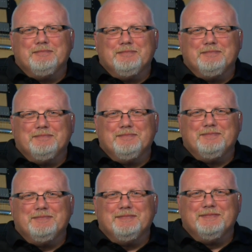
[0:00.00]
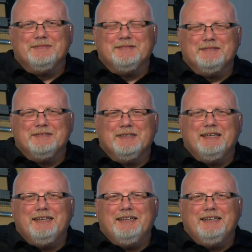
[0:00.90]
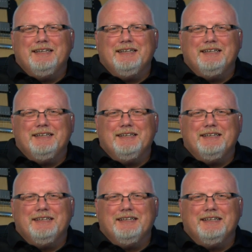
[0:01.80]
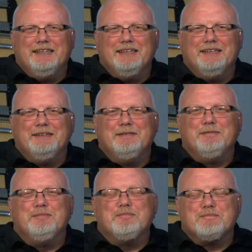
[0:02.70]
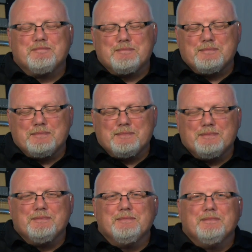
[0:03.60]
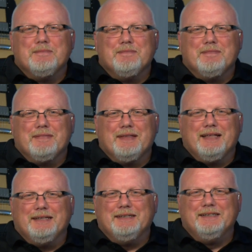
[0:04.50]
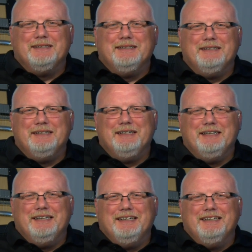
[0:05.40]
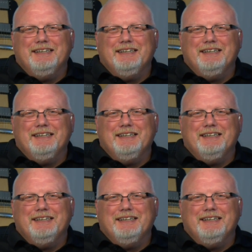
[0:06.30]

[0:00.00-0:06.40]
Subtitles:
[no speech]